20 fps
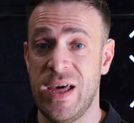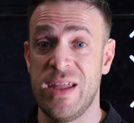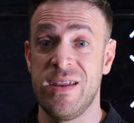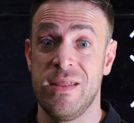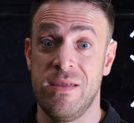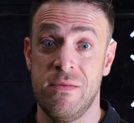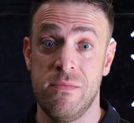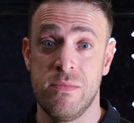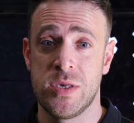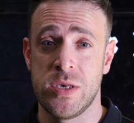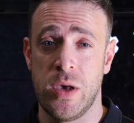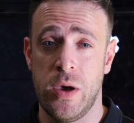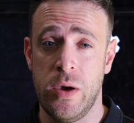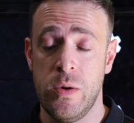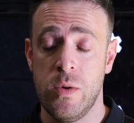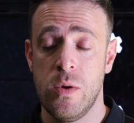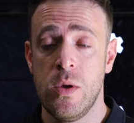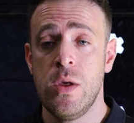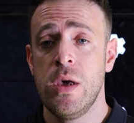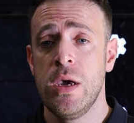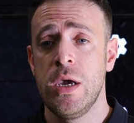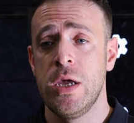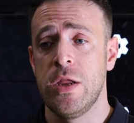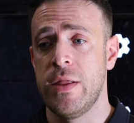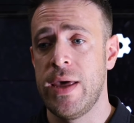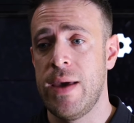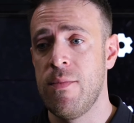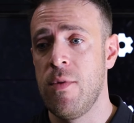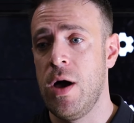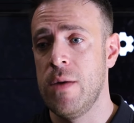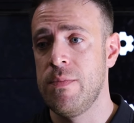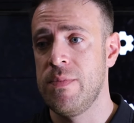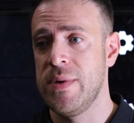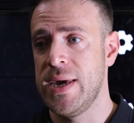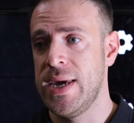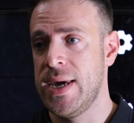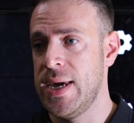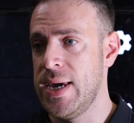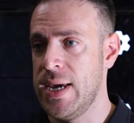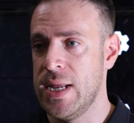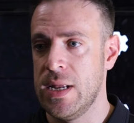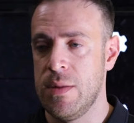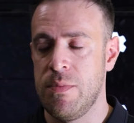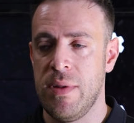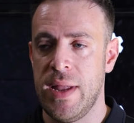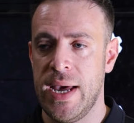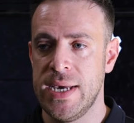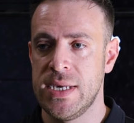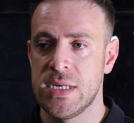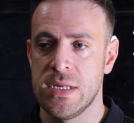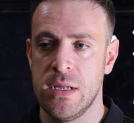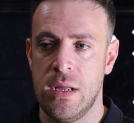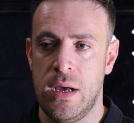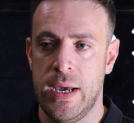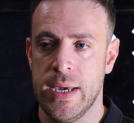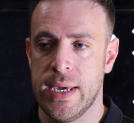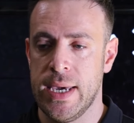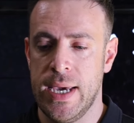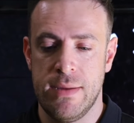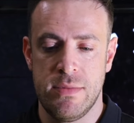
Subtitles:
under them. So Yeah, they might be in a place like,